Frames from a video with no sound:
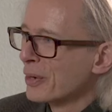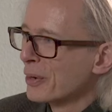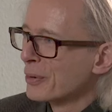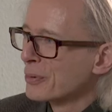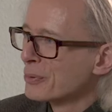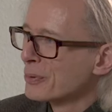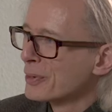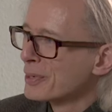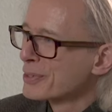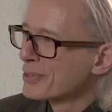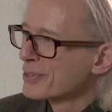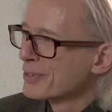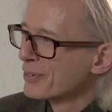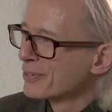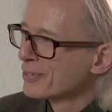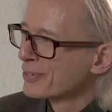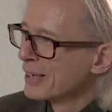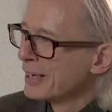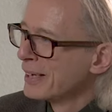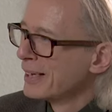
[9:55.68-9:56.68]
note, which
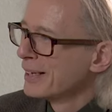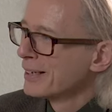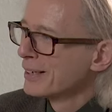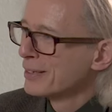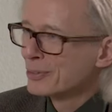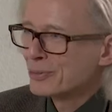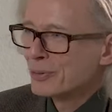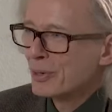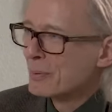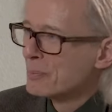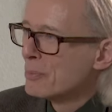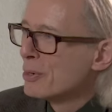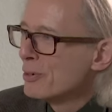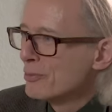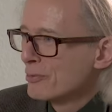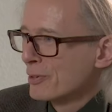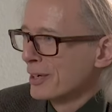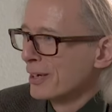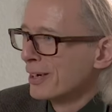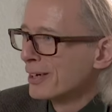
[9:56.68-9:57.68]
is quite
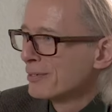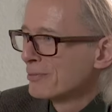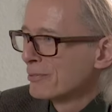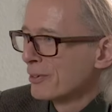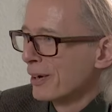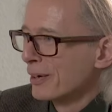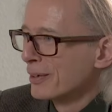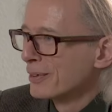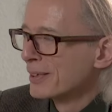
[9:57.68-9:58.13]
moving, I find.